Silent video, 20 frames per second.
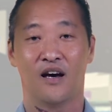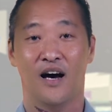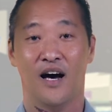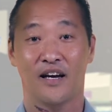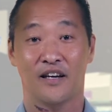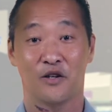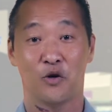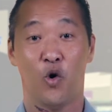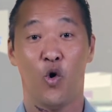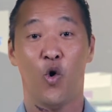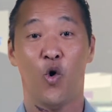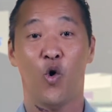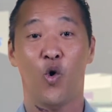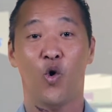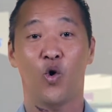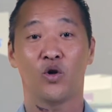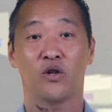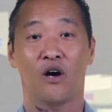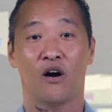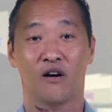I can
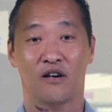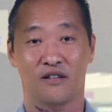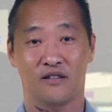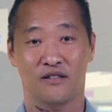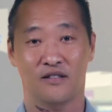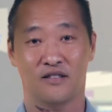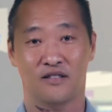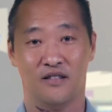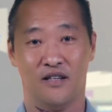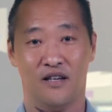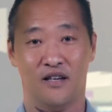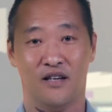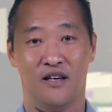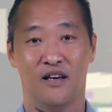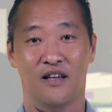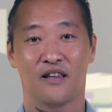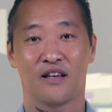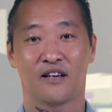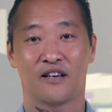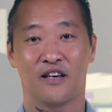wholeheartedly say
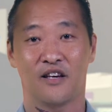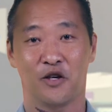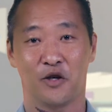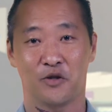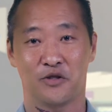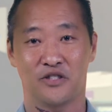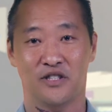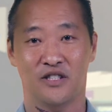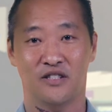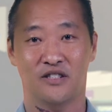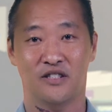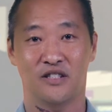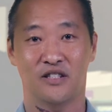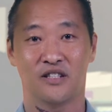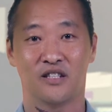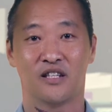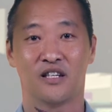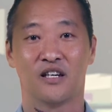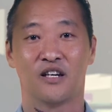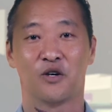that
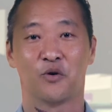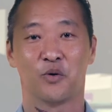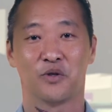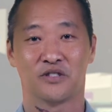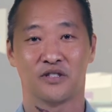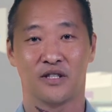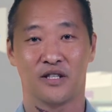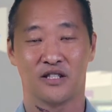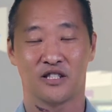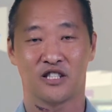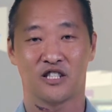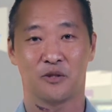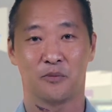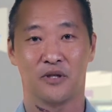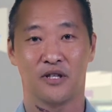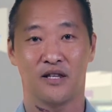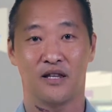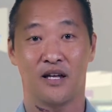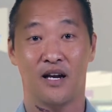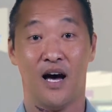KOCT was an
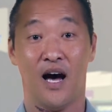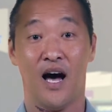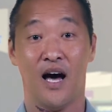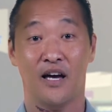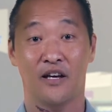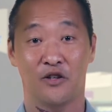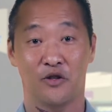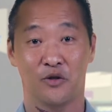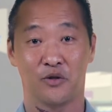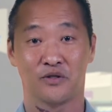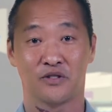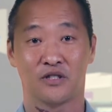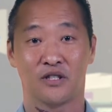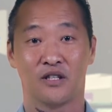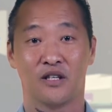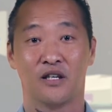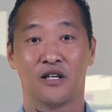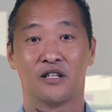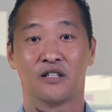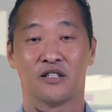instrument that I used
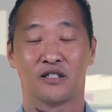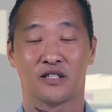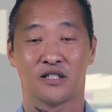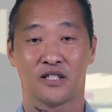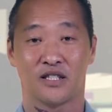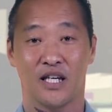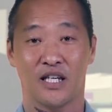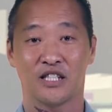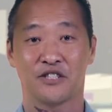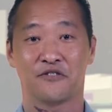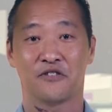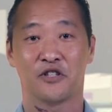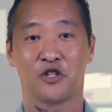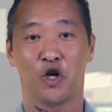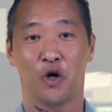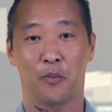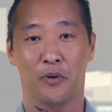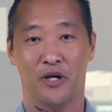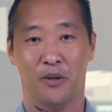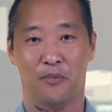to successfully
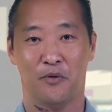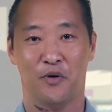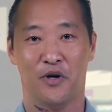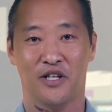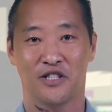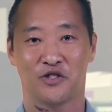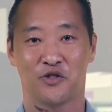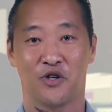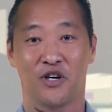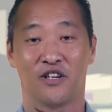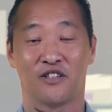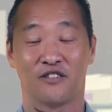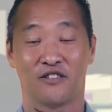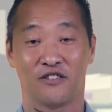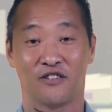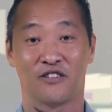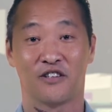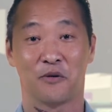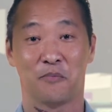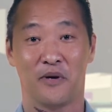open up a restaurant
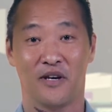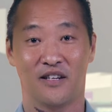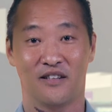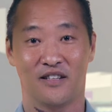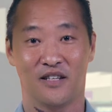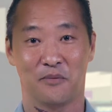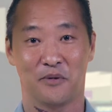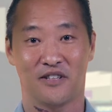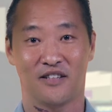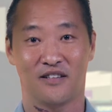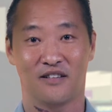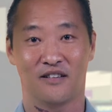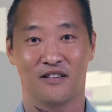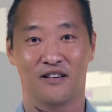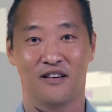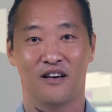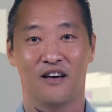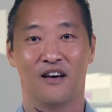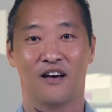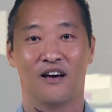during a pandemic.
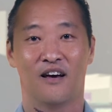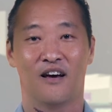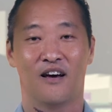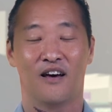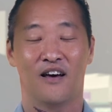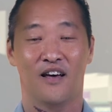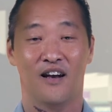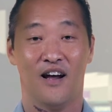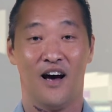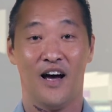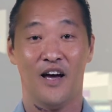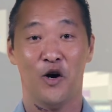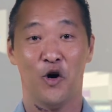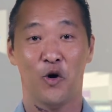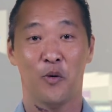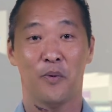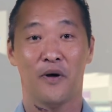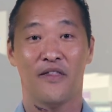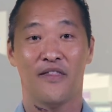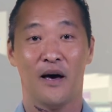And I
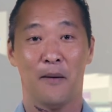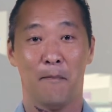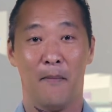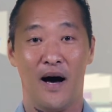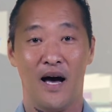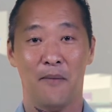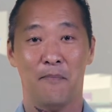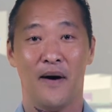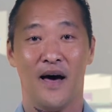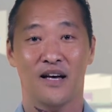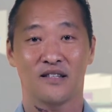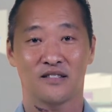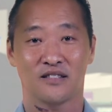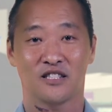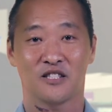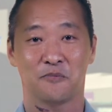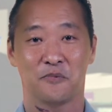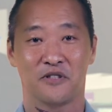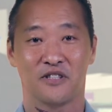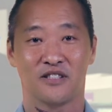hope that my past
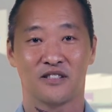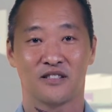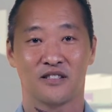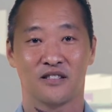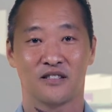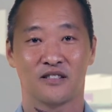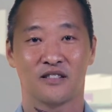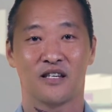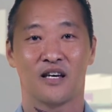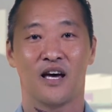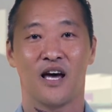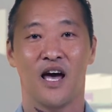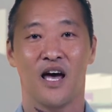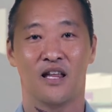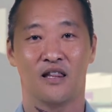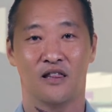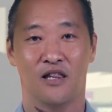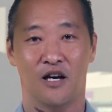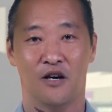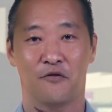experiences
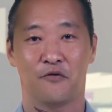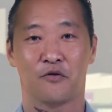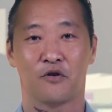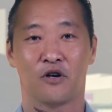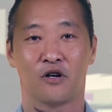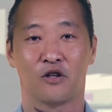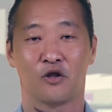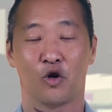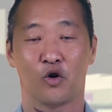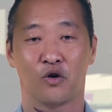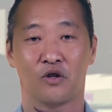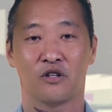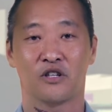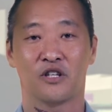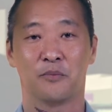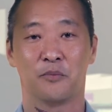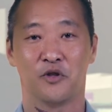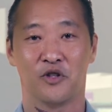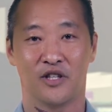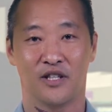and love for our local
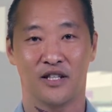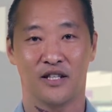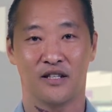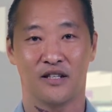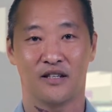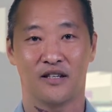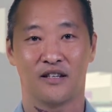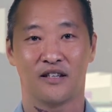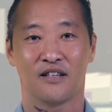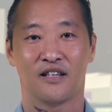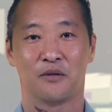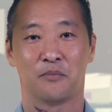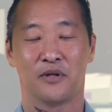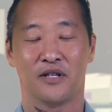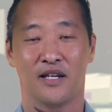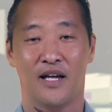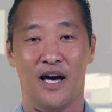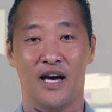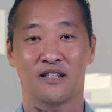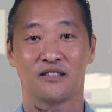community can be
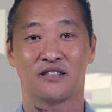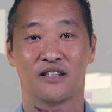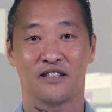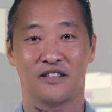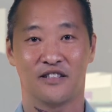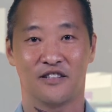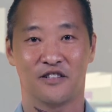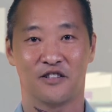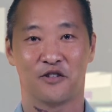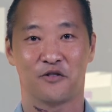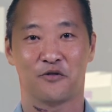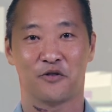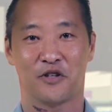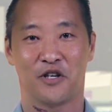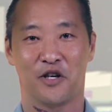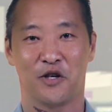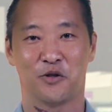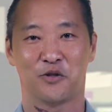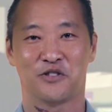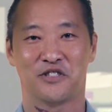an asset here for
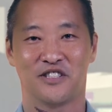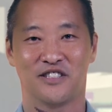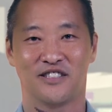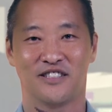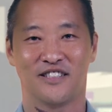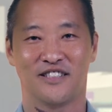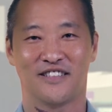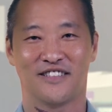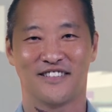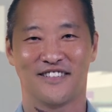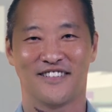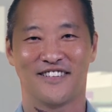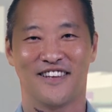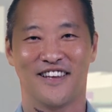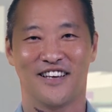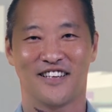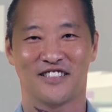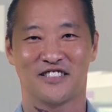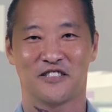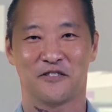KOCT.
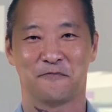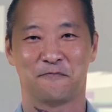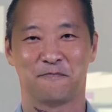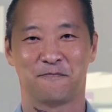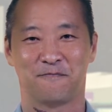Thanks.